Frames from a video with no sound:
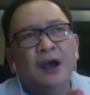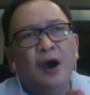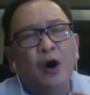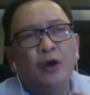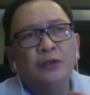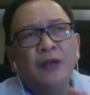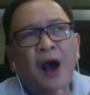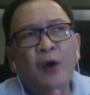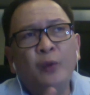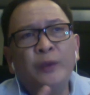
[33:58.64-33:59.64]
on
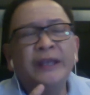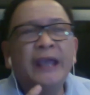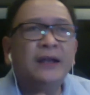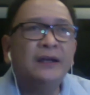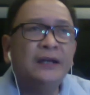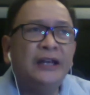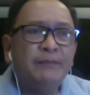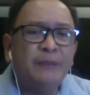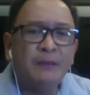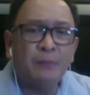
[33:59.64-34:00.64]
how we can really
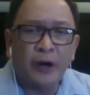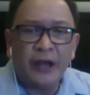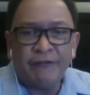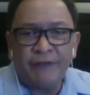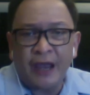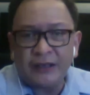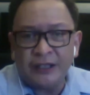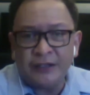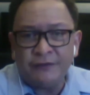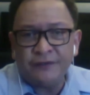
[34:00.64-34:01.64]
be more
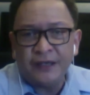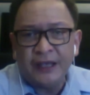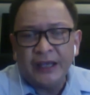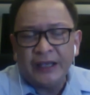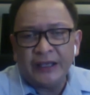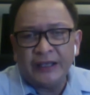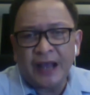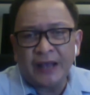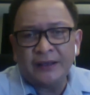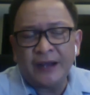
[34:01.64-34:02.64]
effective in
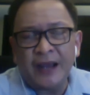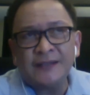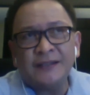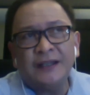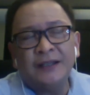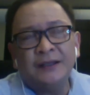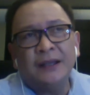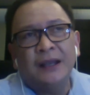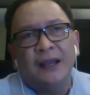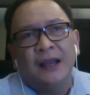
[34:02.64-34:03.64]
addressing
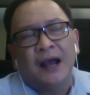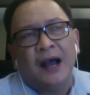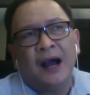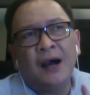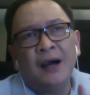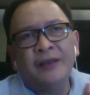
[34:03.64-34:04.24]
the